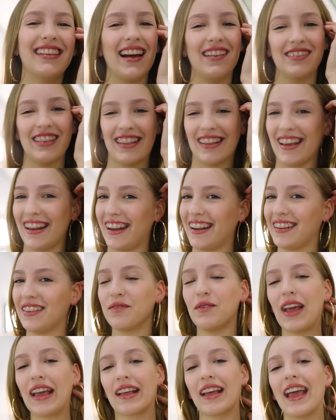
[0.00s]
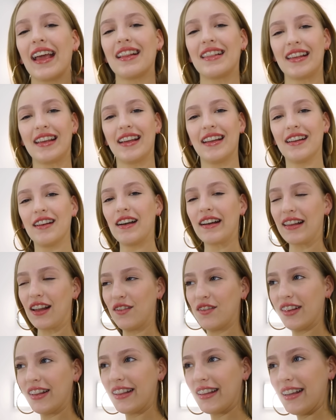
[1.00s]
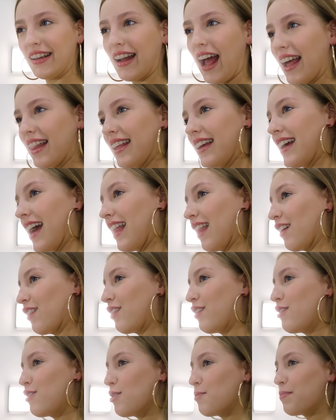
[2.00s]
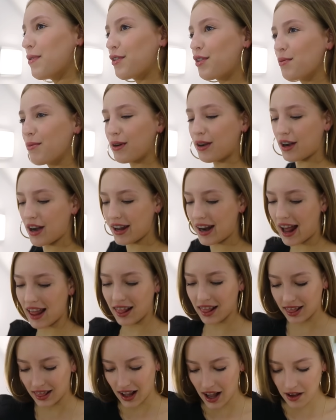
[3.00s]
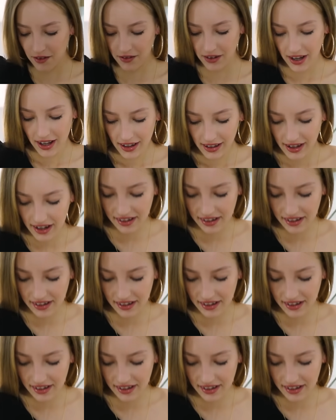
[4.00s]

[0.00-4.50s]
I'm just kidding. Make 18 or 17. I think I look super, super good. I love